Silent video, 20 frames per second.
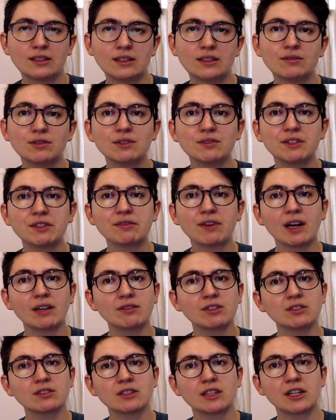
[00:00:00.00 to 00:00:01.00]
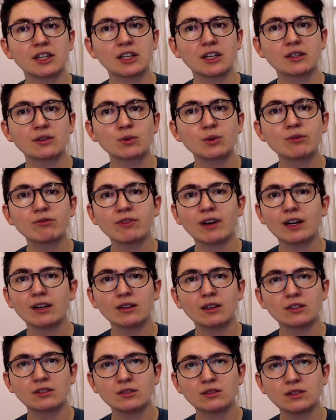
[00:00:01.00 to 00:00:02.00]
55 years later, we've filed
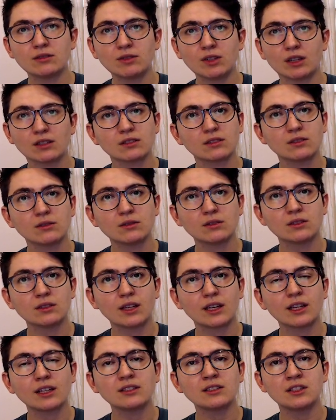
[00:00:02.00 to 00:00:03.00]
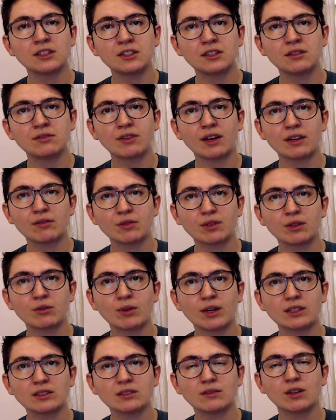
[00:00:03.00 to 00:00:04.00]
hundreds of lawsuits and continue to fight for the
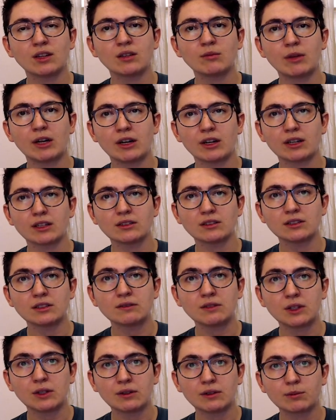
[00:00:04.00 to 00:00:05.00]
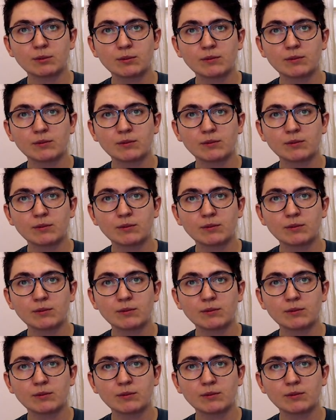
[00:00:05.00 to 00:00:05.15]
rights of all Americans to vote.